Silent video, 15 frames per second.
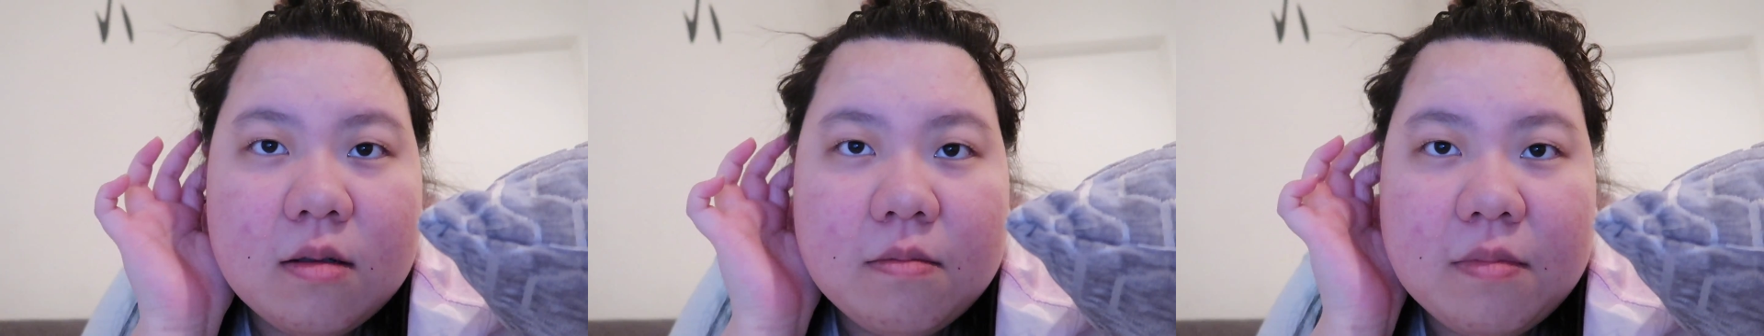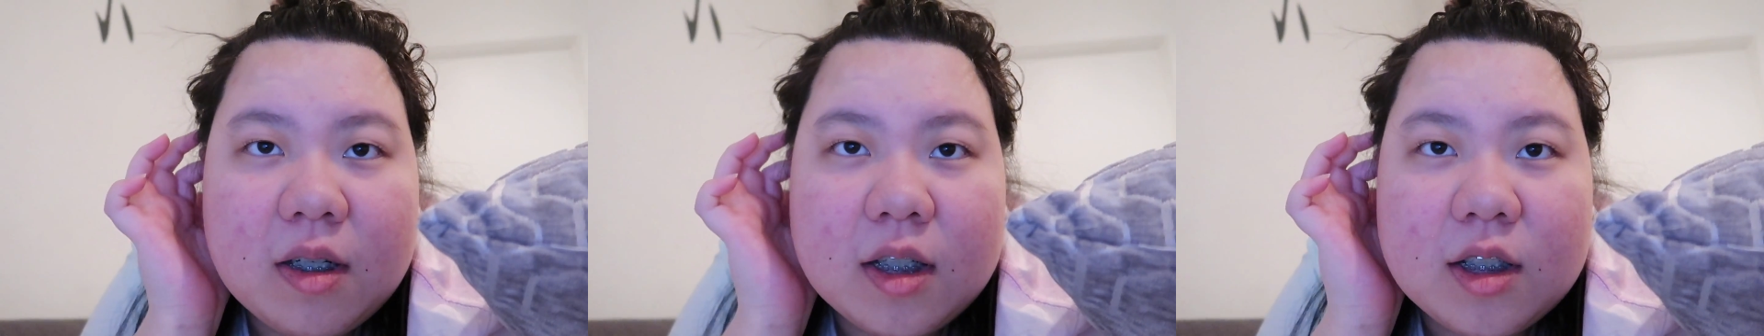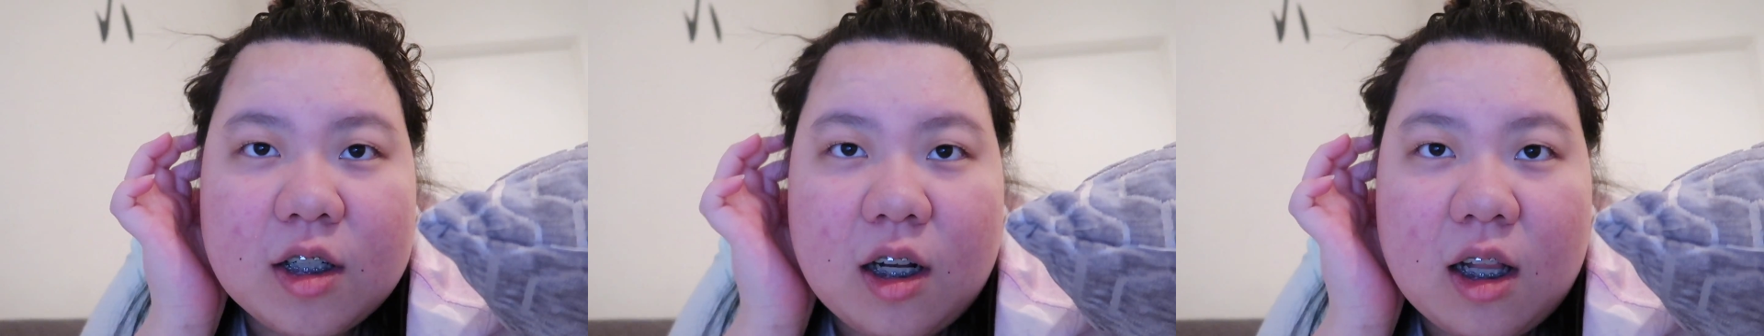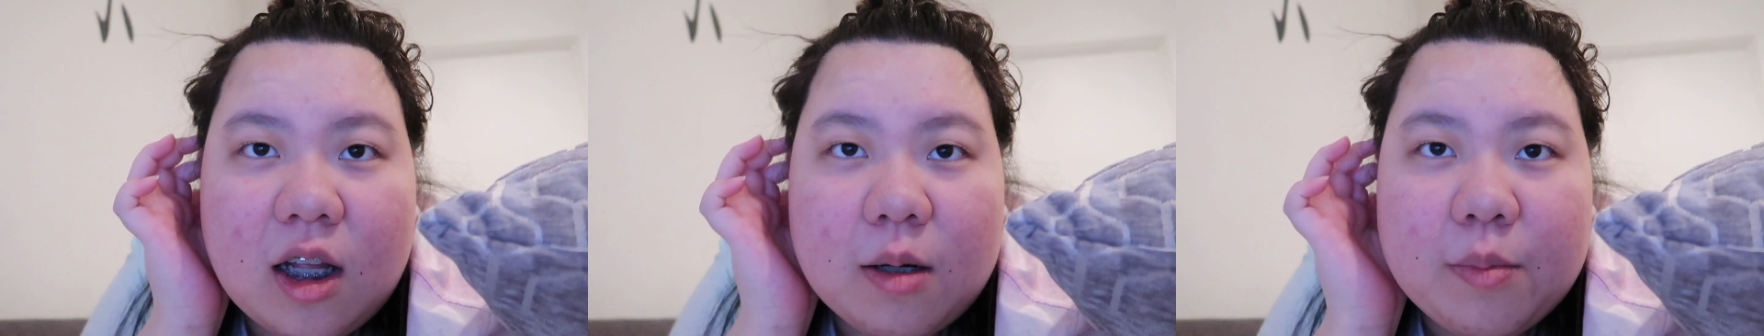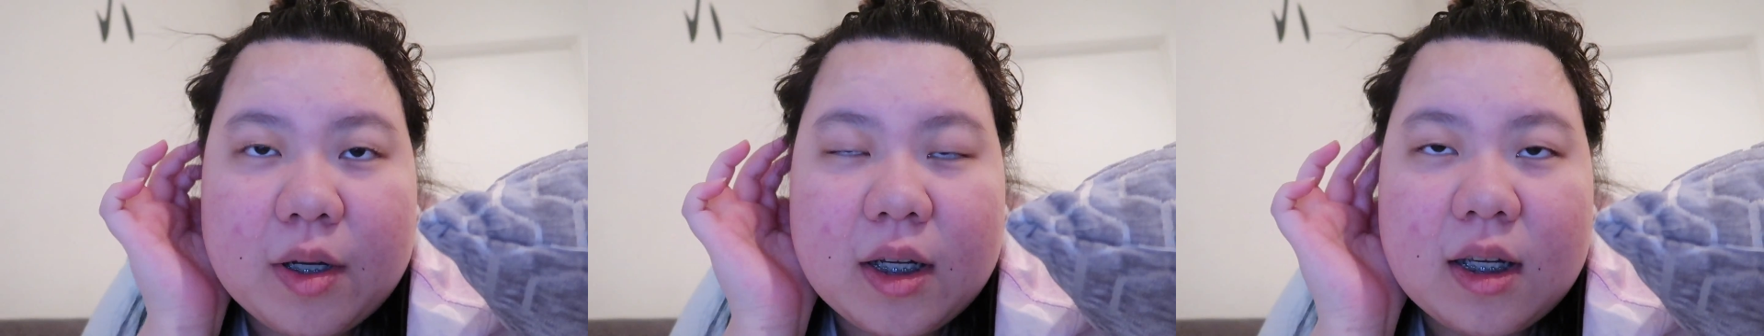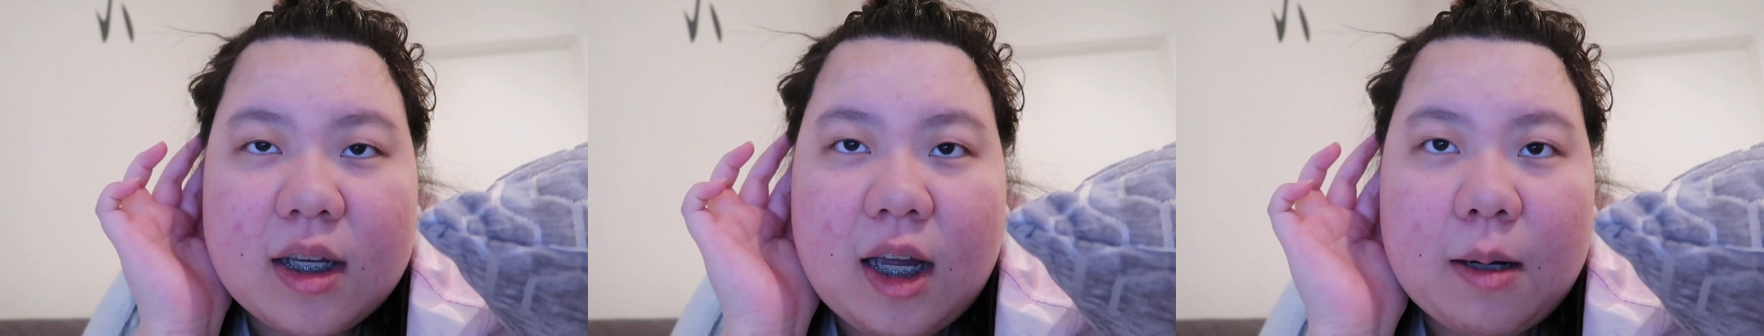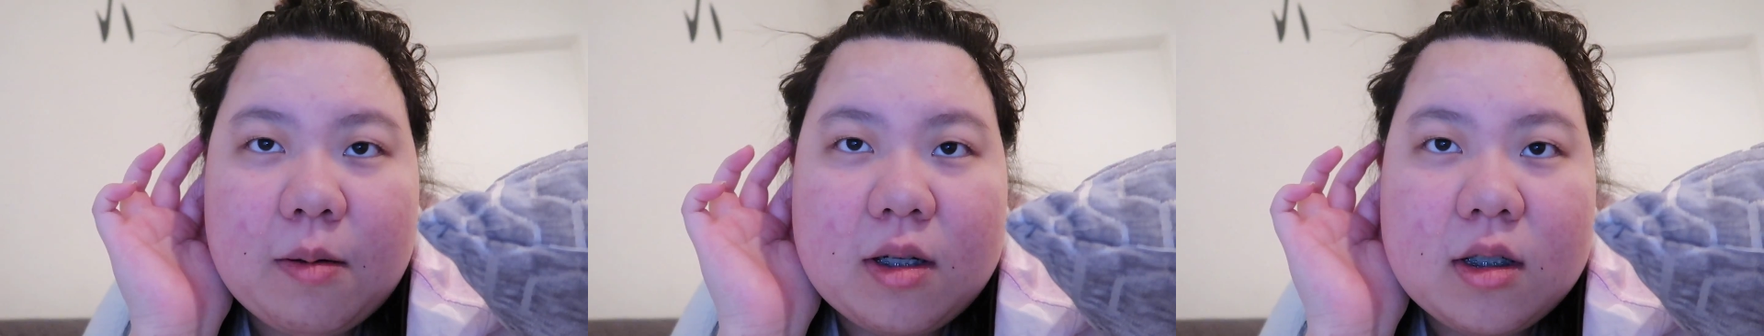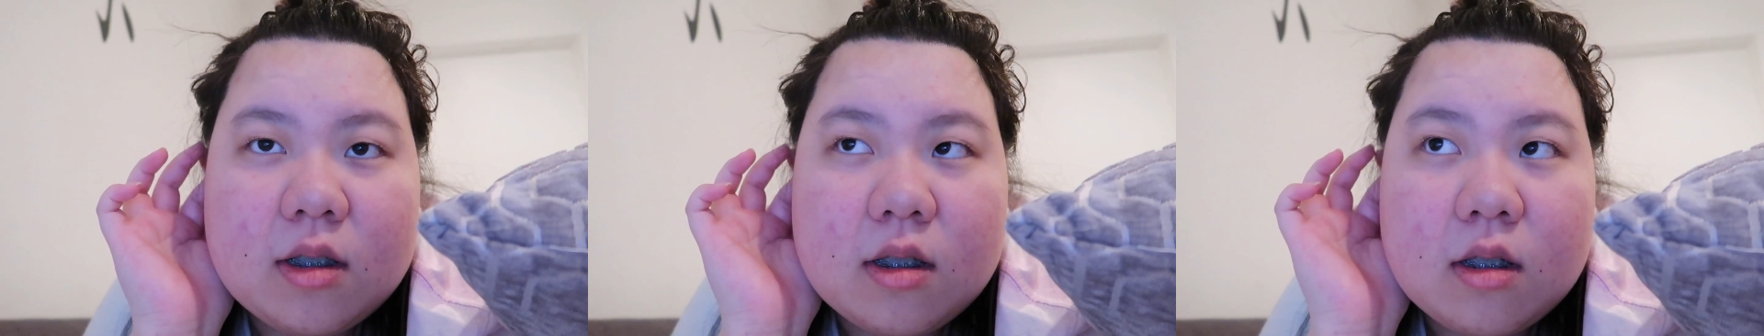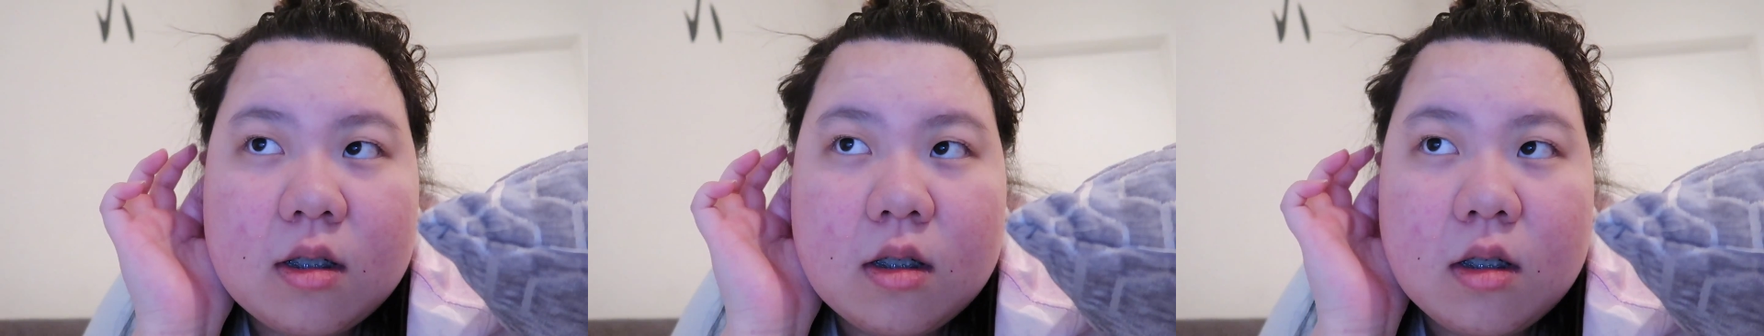because they're not allowed to bring in cameras.